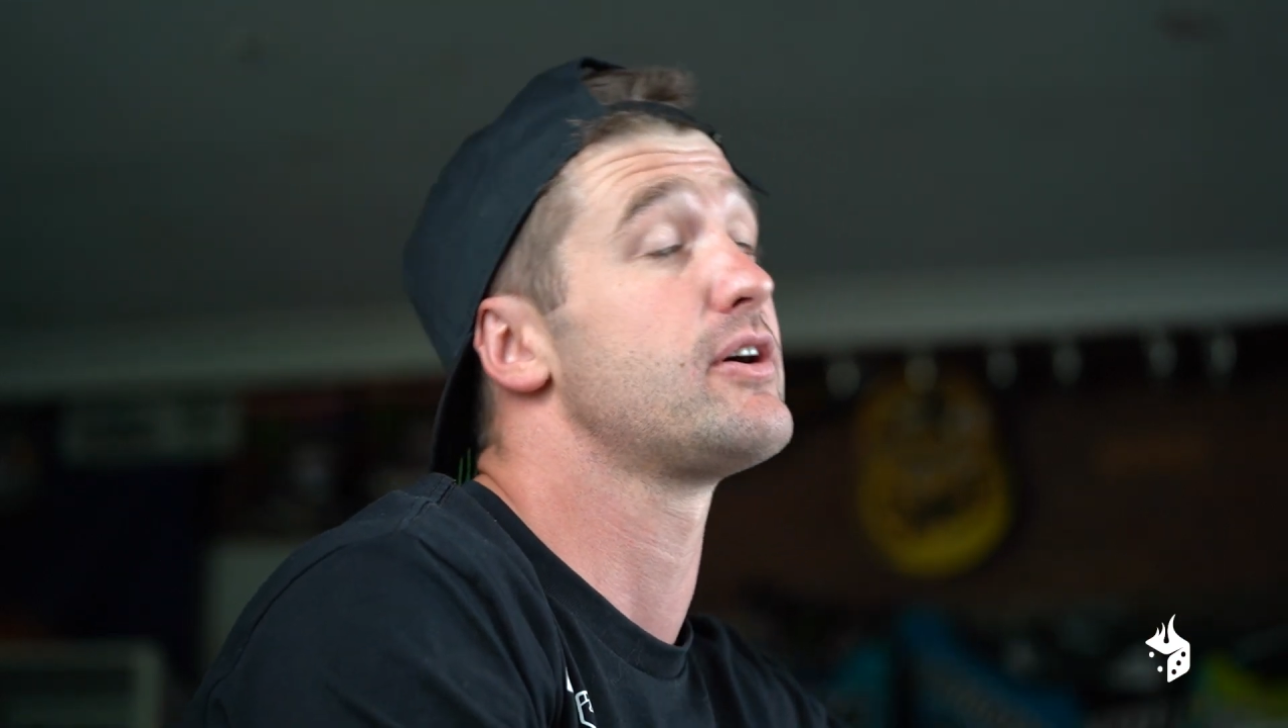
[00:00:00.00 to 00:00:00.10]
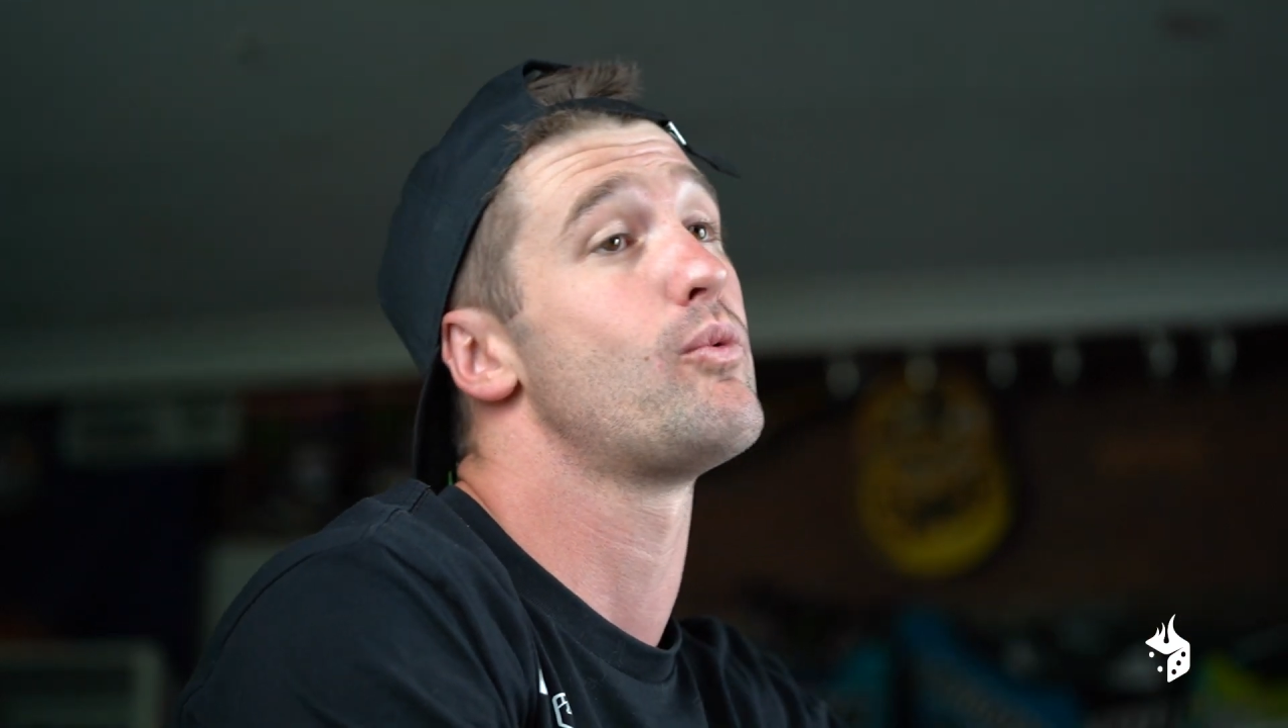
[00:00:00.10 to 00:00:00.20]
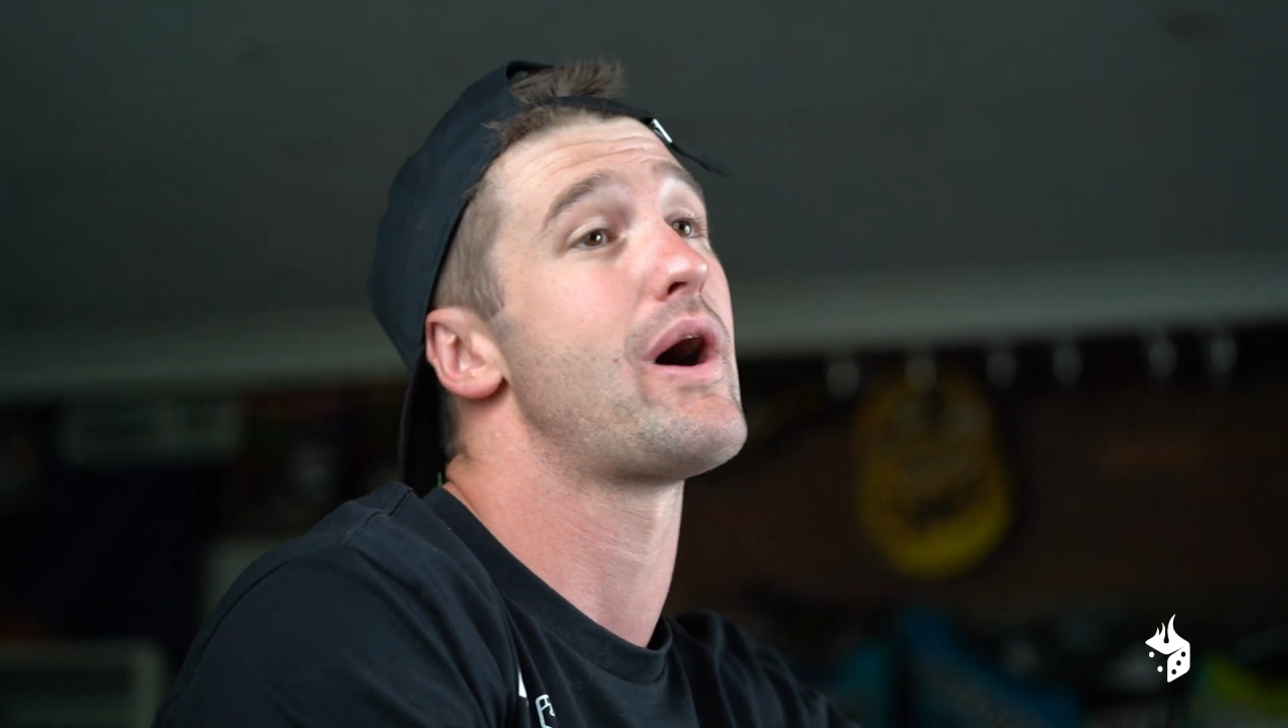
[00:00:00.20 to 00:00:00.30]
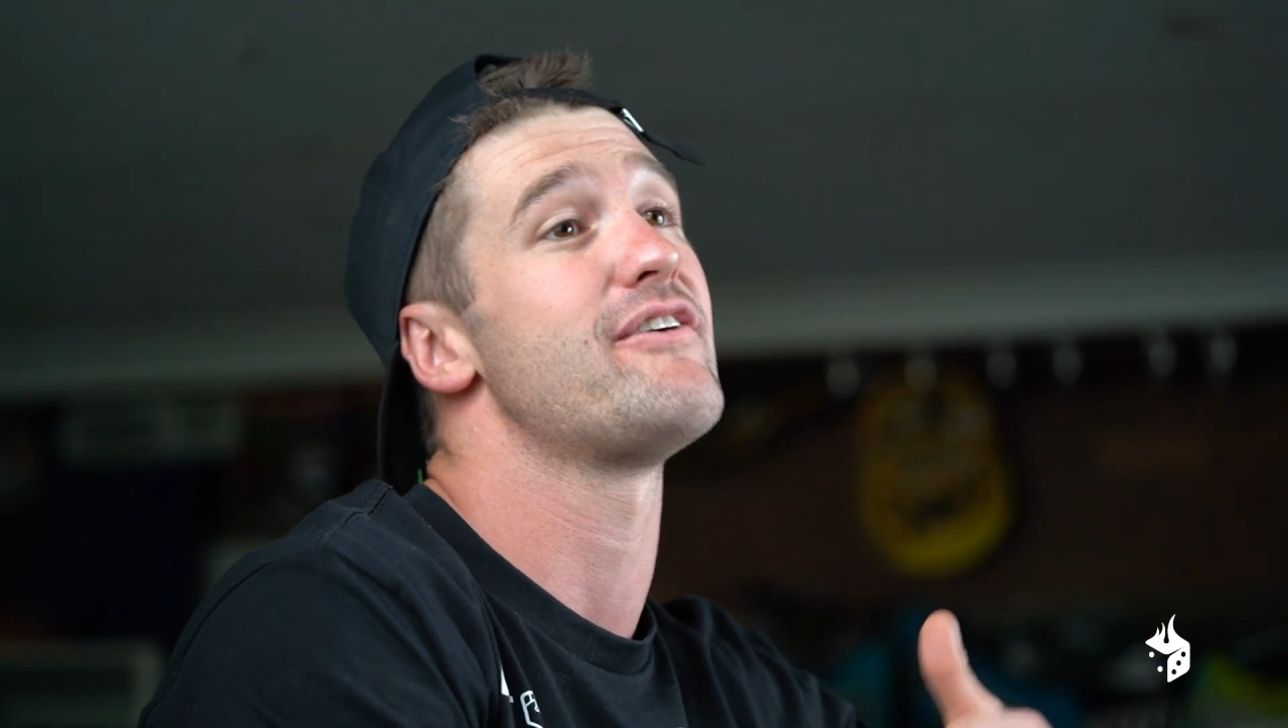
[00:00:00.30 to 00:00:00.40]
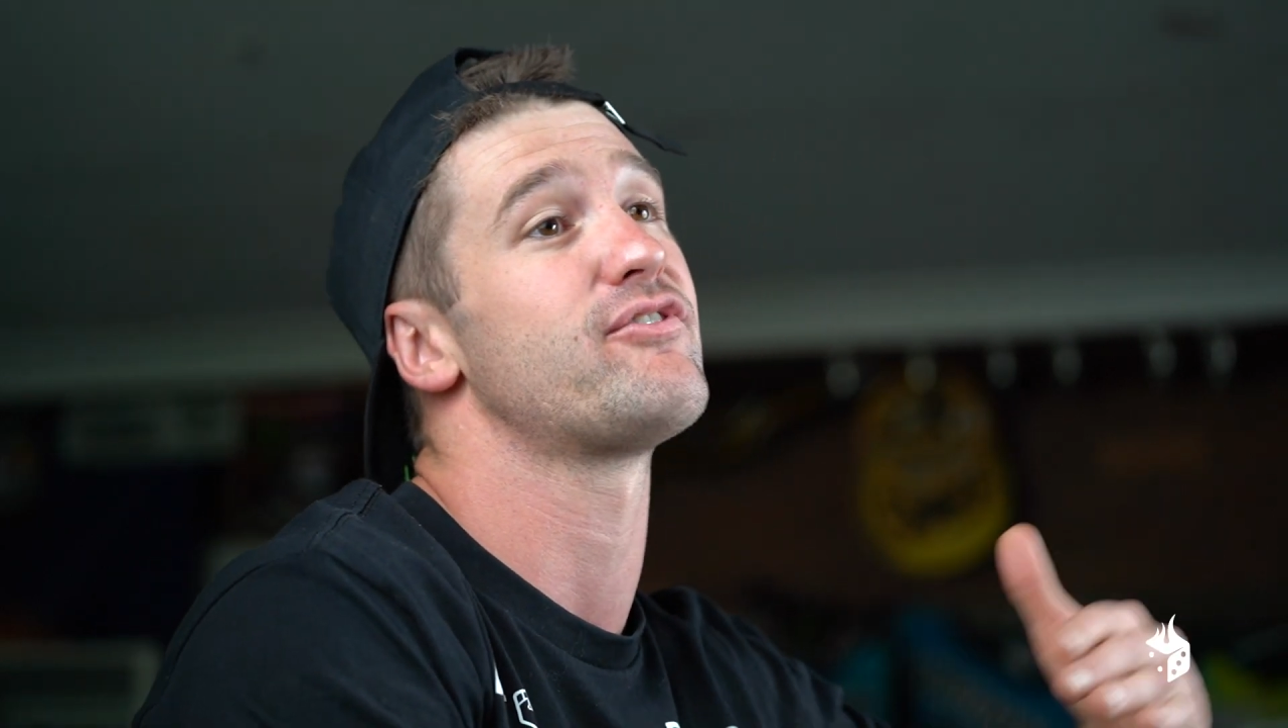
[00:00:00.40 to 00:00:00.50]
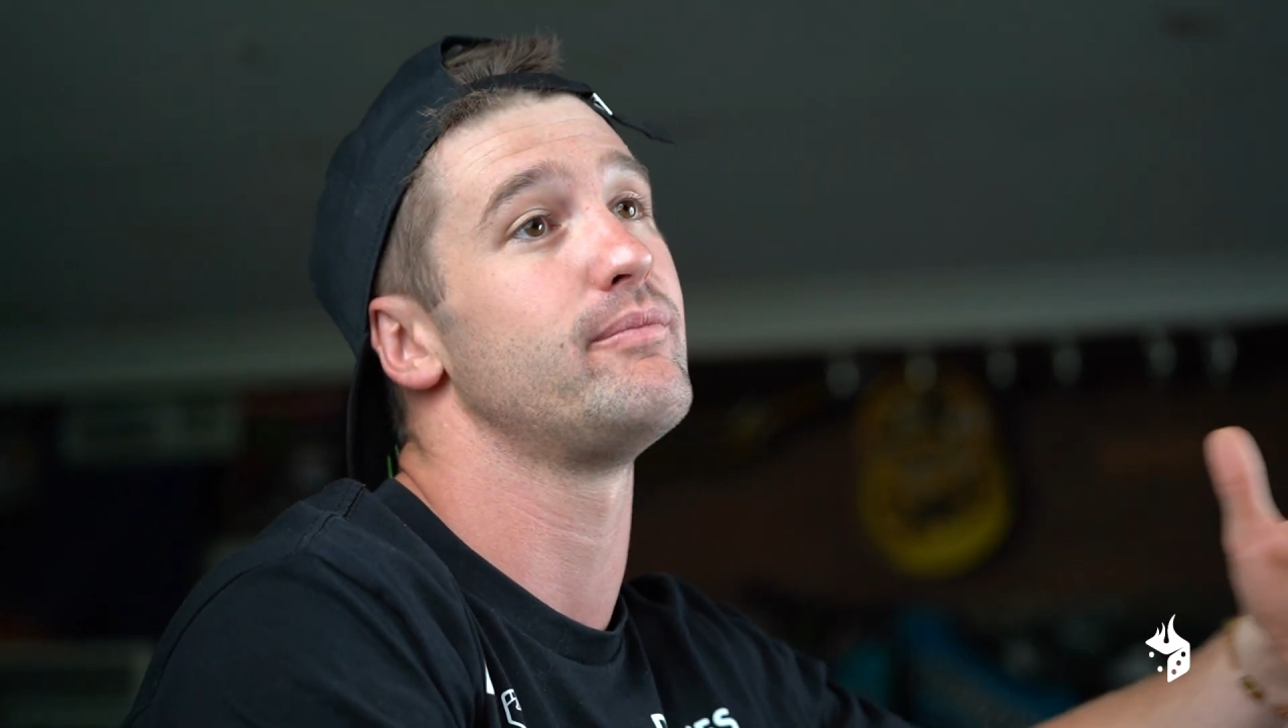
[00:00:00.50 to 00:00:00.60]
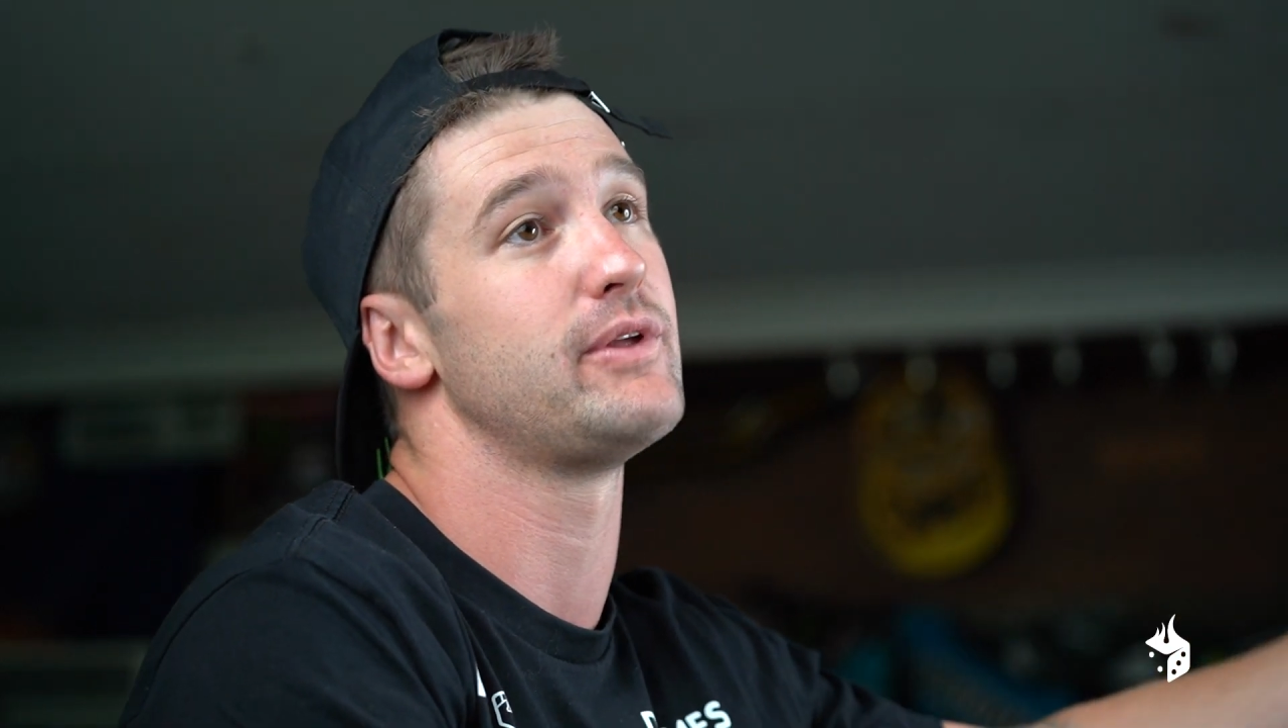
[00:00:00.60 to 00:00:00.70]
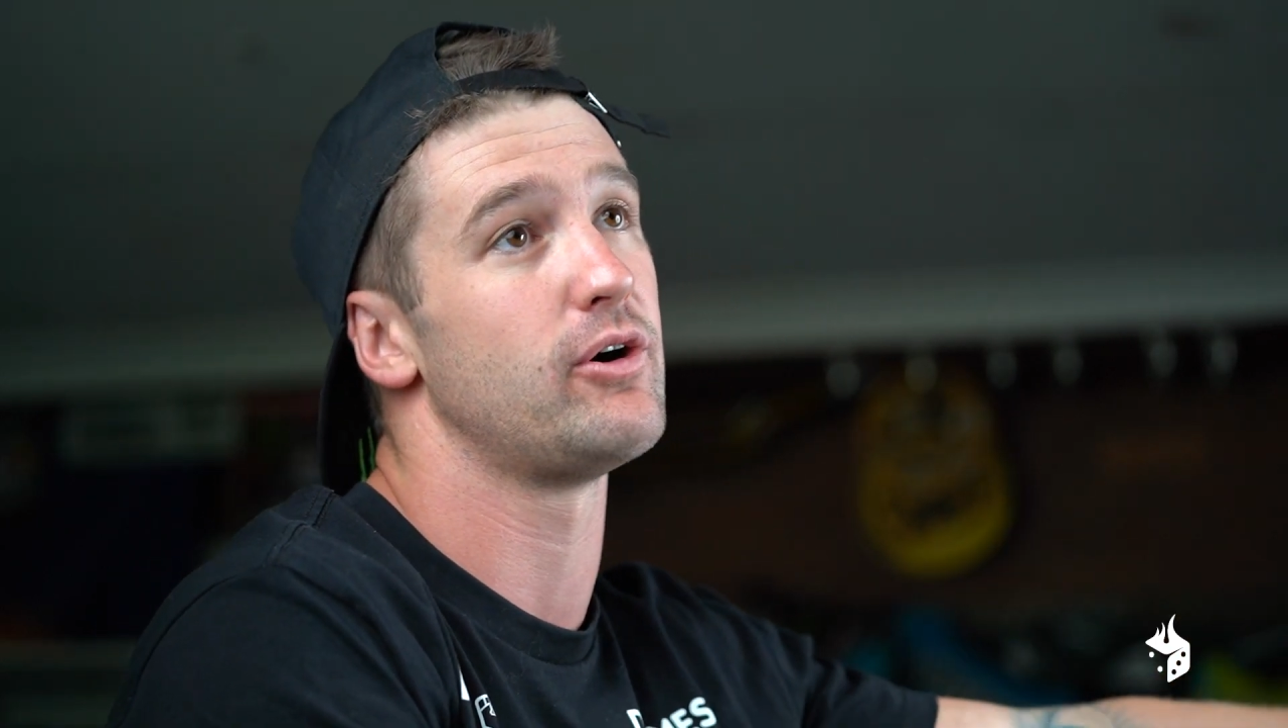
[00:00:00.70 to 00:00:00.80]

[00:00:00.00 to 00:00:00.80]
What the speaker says: away from